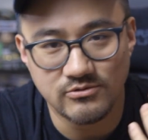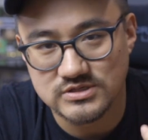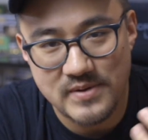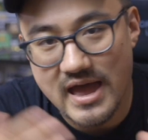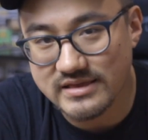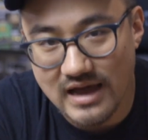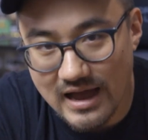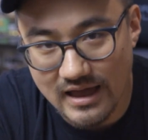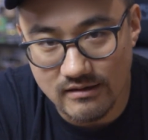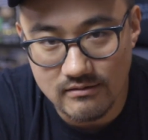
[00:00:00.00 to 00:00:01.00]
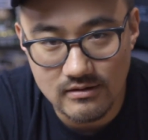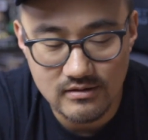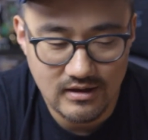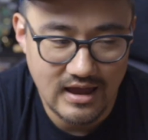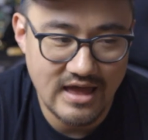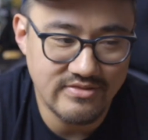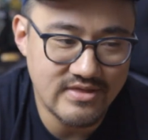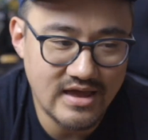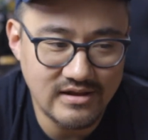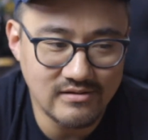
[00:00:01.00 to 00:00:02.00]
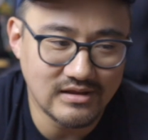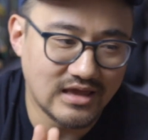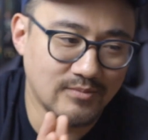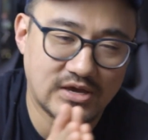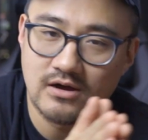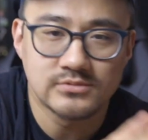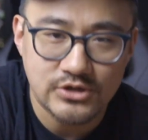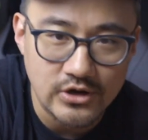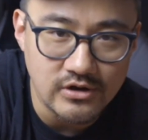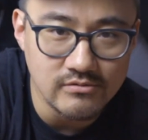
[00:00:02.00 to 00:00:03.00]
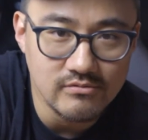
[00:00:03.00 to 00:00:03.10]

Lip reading: was a bad guy, and then he becomes good